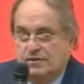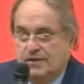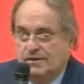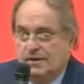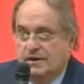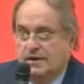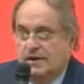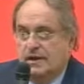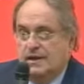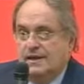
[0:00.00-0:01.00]

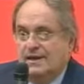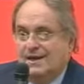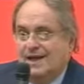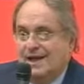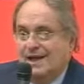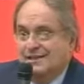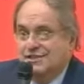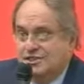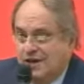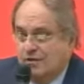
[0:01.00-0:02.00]
Robin, I
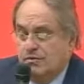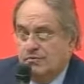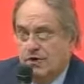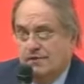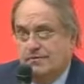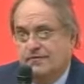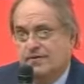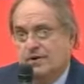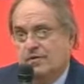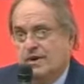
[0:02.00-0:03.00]
had checked with Robin
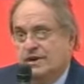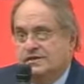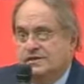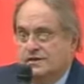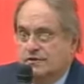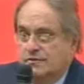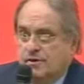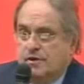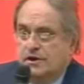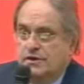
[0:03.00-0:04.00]
before I went. He said, you're an
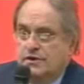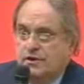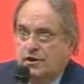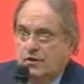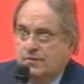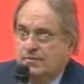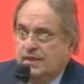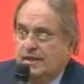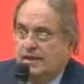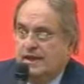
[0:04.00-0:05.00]
American, you go.
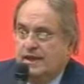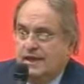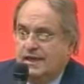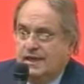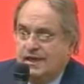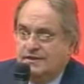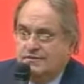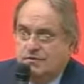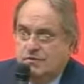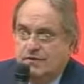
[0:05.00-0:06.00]
In any
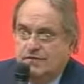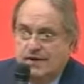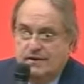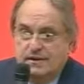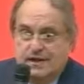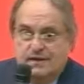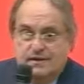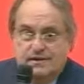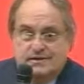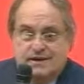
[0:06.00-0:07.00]
case, what we found
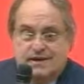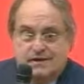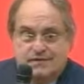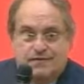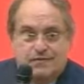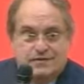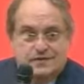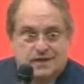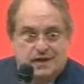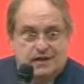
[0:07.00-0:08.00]
out is that Arafat
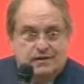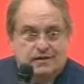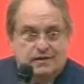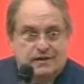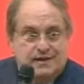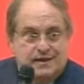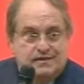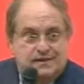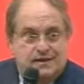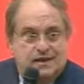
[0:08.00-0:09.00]
was a liar in
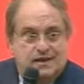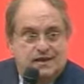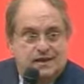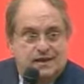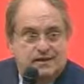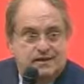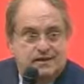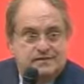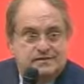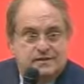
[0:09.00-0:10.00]
1998.
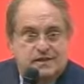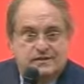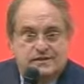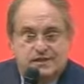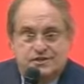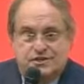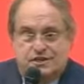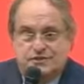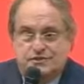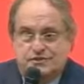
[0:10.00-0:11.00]
He still has not
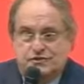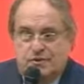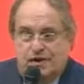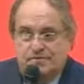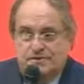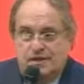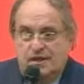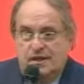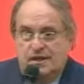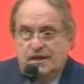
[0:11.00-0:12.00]
changed his stripes.
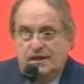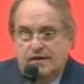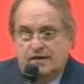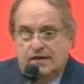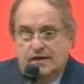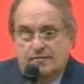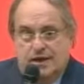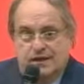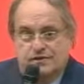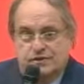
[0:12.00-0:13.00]
He never came
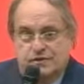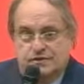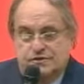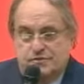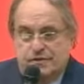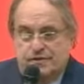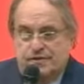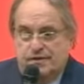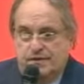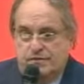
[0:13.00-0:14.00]
back to us
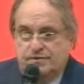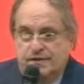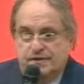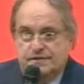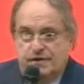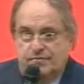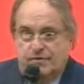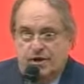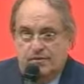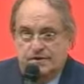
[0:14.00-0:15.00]
with those things that he
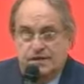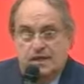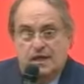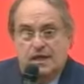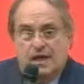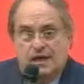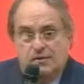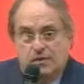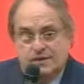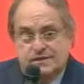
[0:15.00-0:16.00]
promised. I
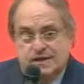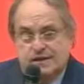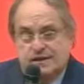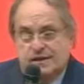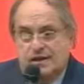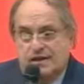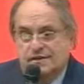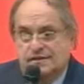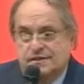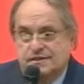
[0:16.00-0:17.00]
went down to the
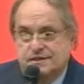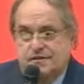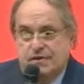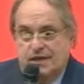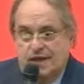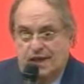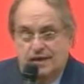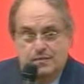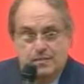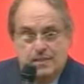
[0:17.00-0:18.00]
Gaza to see him
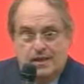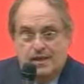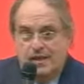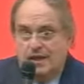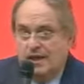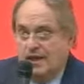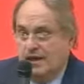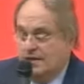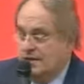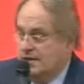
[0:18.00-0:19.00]
again.
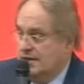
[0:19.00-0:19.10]
And